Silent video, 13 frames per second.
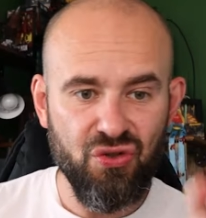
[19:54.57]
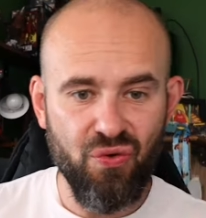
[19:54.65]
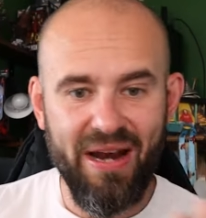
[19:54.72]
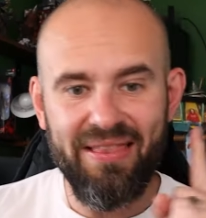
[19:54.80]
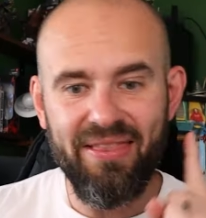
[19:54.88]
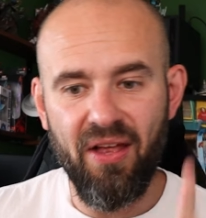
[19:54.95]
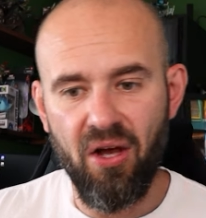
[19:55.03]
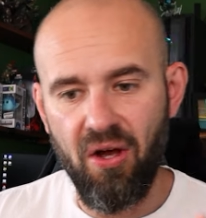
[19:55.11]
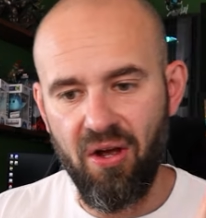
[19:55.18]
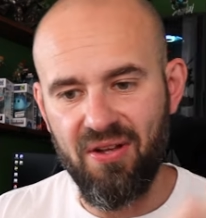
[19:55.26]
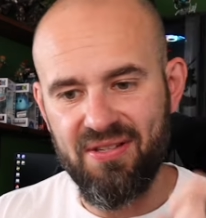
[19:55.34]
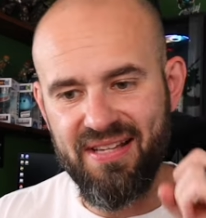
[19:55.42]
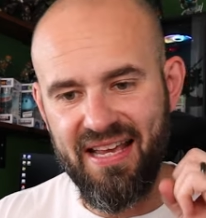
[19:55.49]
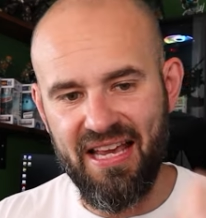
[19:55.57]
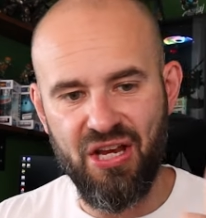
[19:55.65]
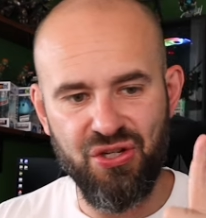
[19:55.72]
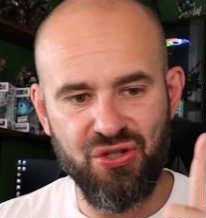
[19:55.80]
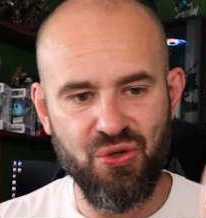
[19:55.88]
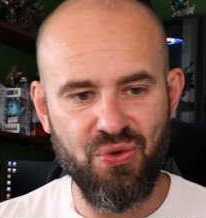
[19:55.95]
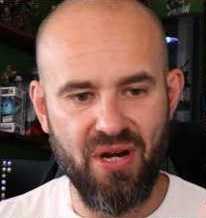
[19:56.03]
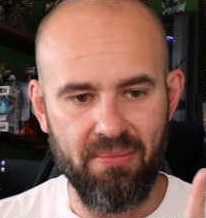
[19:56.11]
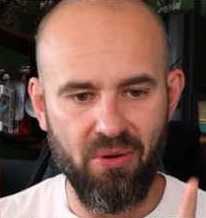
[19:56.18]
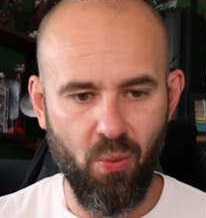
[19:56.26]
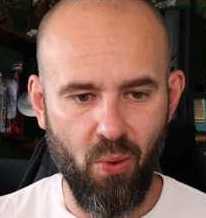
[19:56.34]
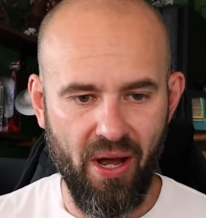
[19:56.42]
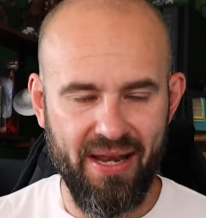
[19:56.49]
Dread the Halls, issue
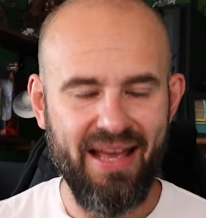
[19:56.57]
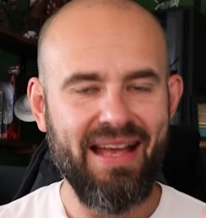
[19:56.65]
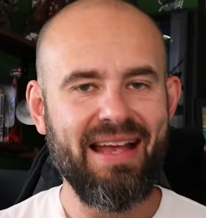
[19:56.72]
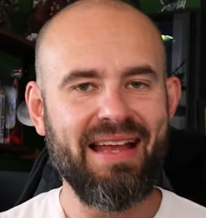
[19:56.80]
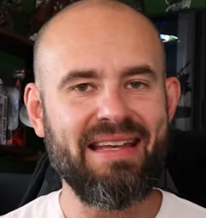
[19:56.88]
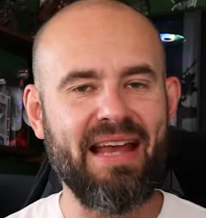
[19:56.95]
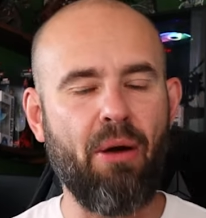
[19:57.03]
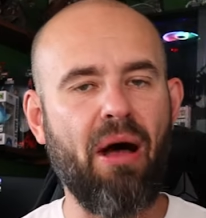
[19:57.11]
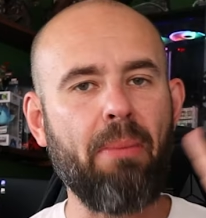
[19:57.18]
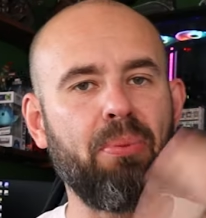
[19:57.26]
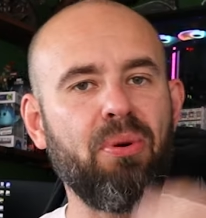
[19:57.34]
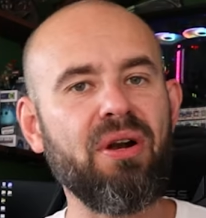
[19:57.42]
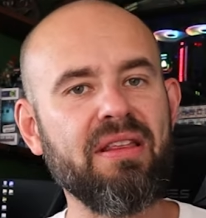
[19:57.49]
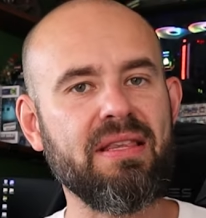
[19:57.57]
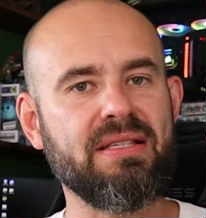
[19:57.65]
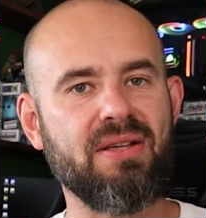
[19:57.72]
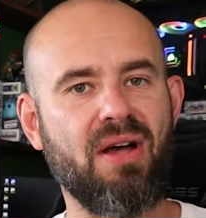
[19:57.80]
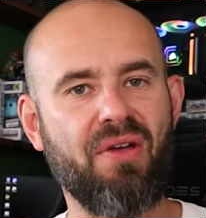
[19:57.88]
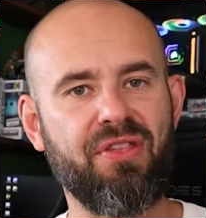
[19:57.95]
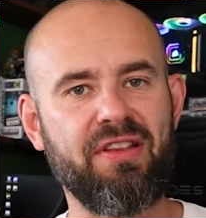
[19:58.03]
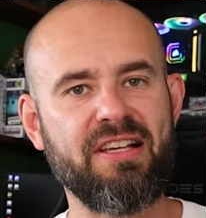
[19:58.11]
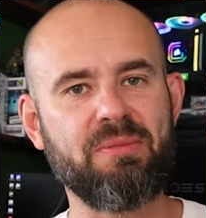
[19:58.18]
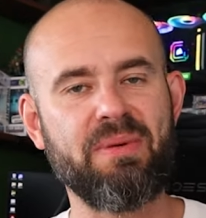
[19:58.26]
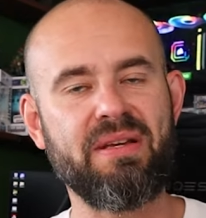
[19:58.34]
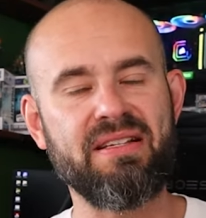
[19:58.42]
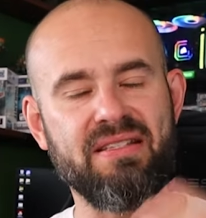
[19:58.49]
number one. Now, I'm putting this on the
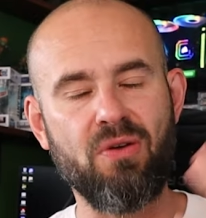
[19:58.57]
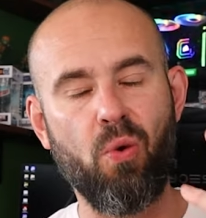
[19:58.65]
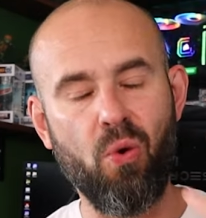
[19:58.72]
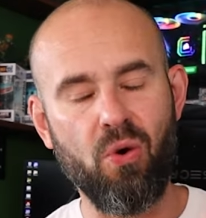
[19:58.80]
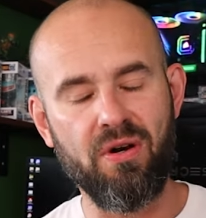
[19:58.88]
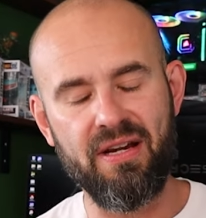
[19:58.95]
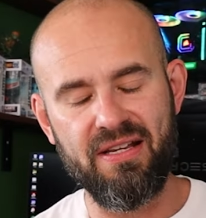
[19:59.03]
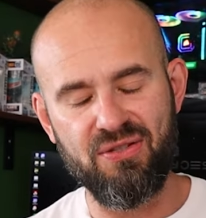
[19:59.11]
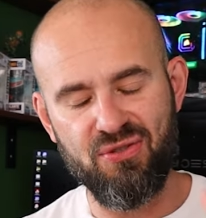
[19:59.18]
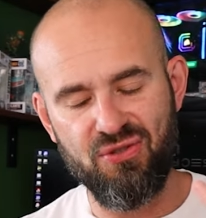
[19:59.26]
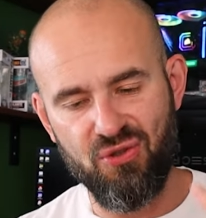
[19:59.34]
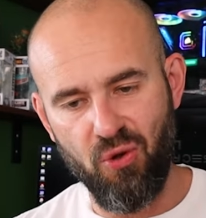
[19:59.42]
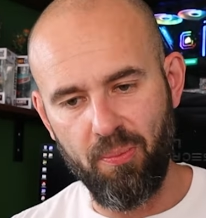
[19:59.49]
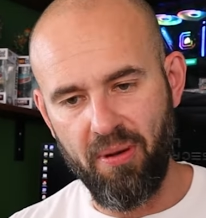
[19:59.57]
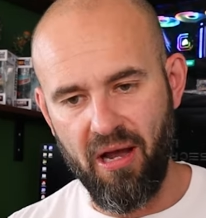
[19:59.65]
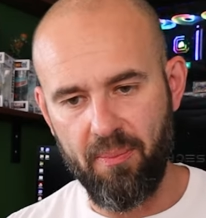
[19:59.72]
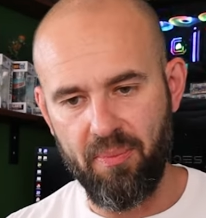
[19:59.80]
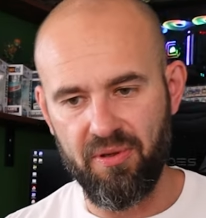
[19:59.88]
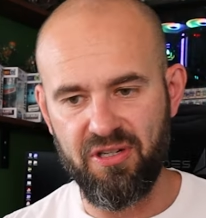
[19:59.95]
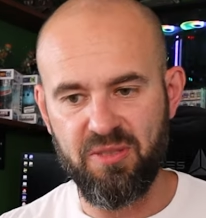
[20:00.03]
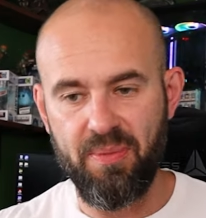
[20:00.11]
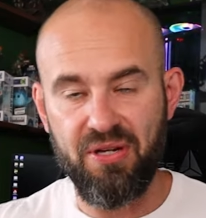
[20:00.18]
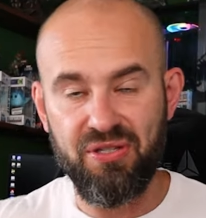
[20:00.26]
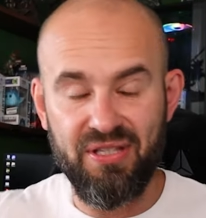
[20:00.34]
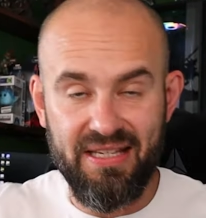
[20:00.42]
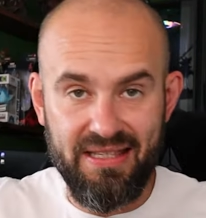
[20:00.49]
list because horror is so popular,
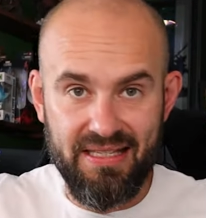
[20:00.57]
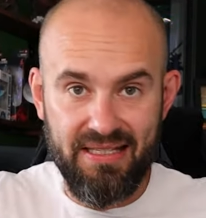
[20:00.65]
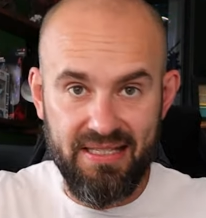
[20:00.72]
especially in the